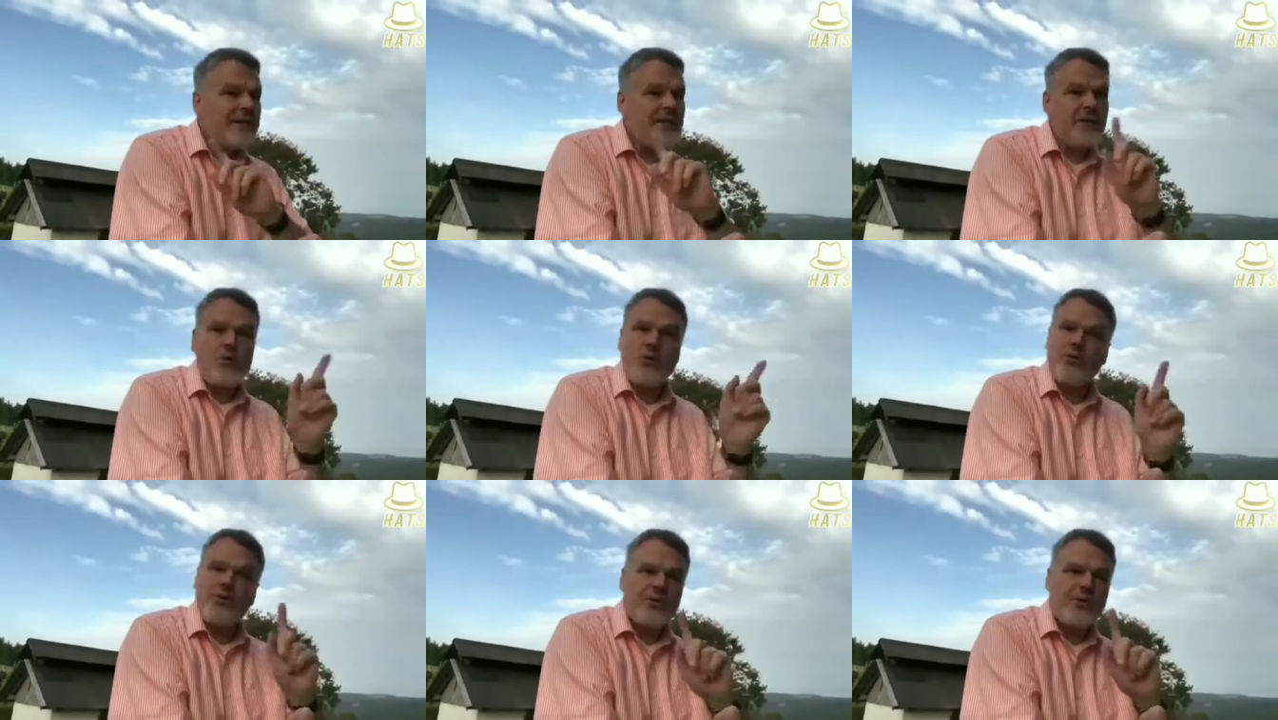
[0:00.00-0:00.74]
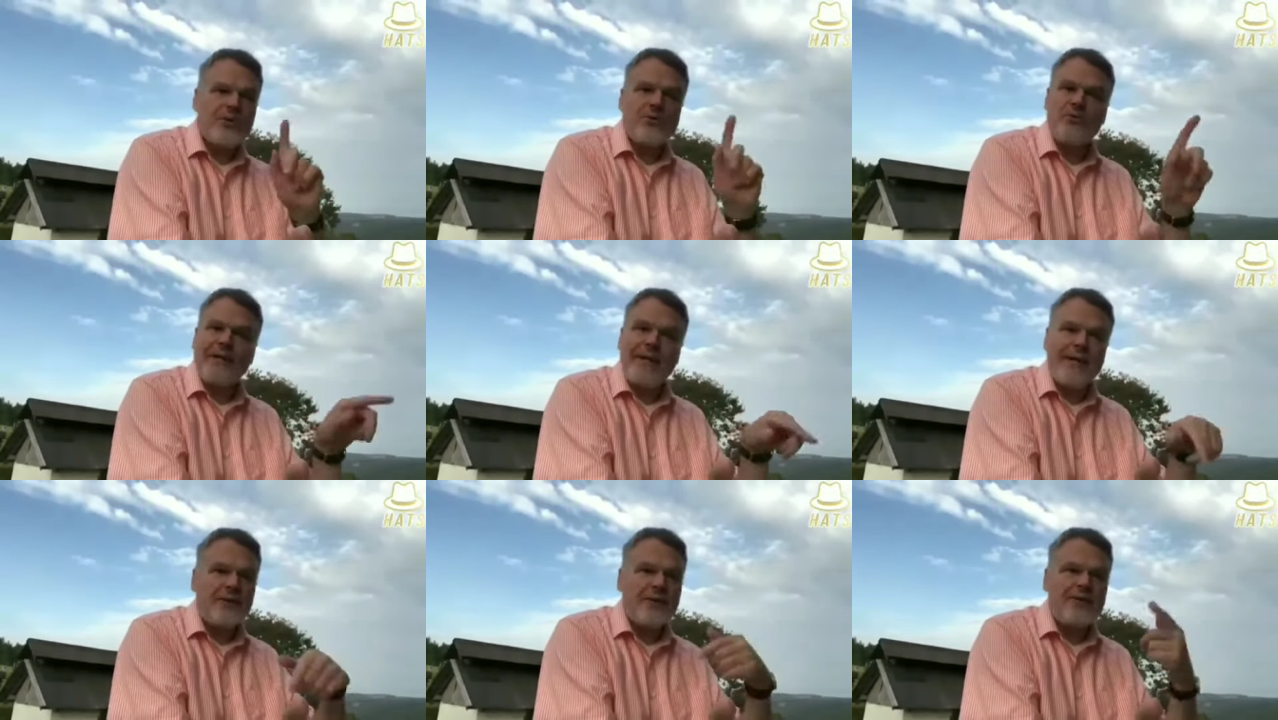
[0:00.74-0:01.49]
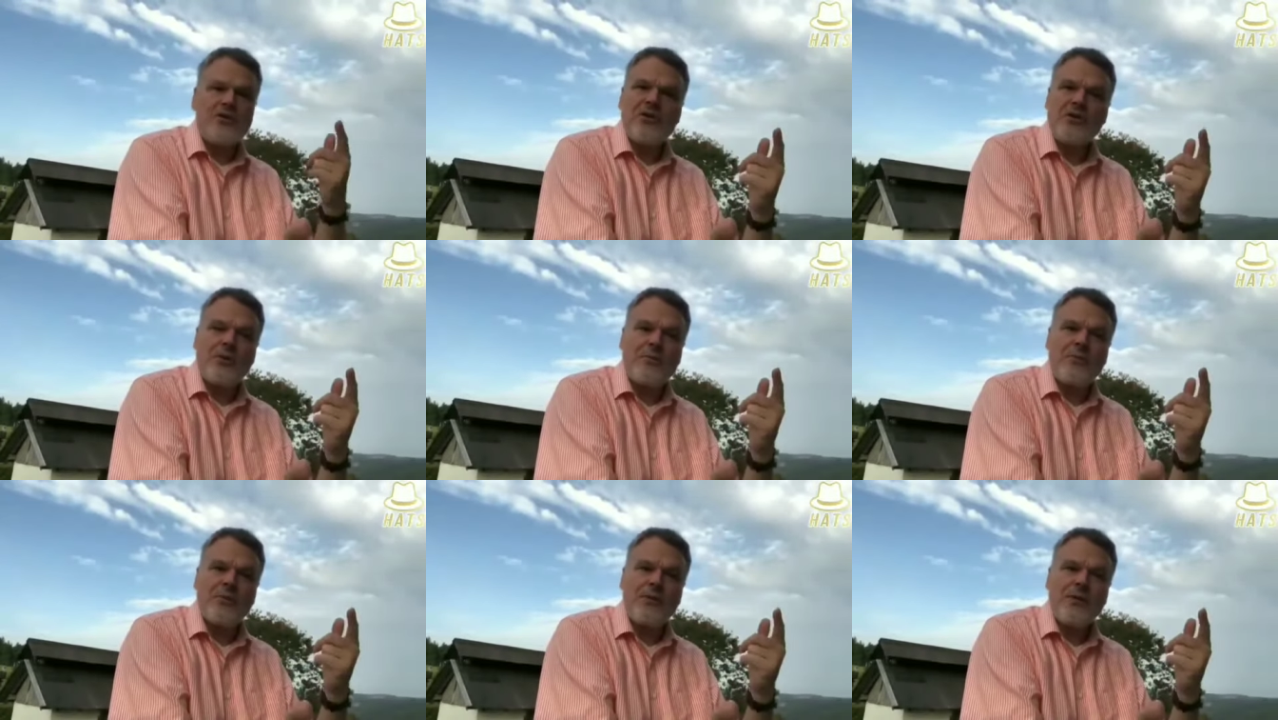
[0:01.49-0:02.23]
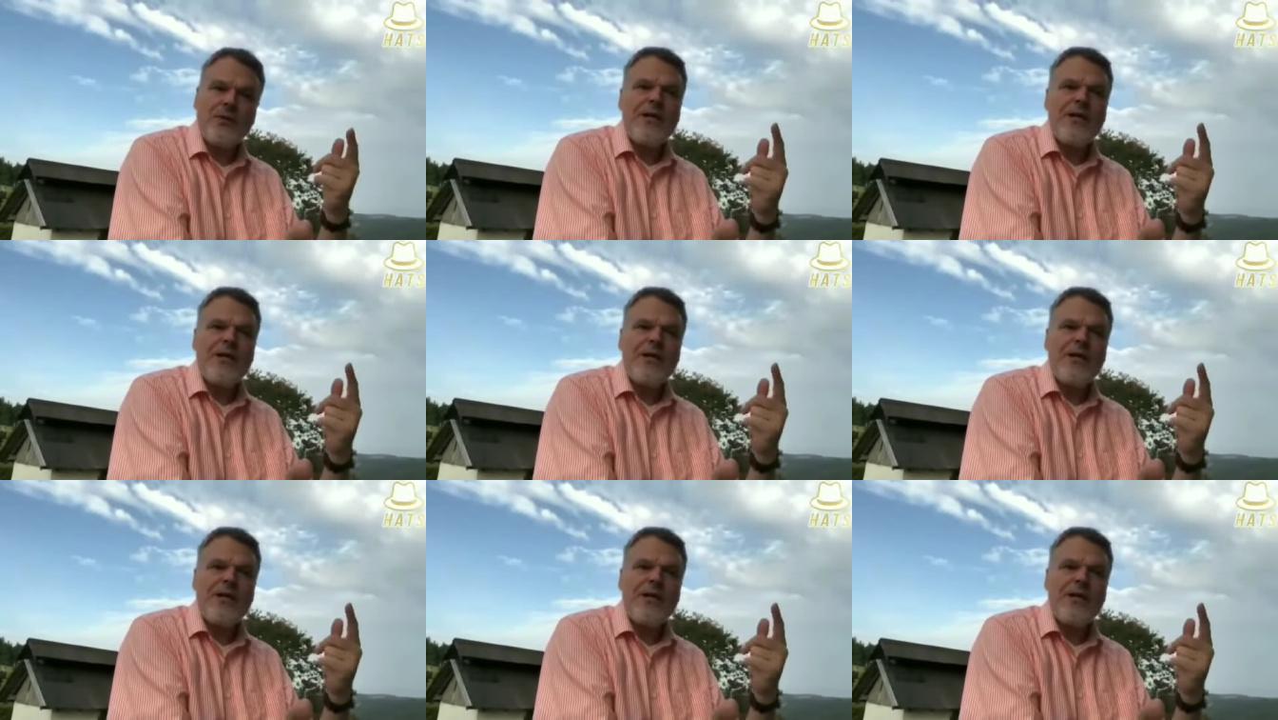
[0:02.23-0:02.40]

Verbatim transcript: they could not create a genome.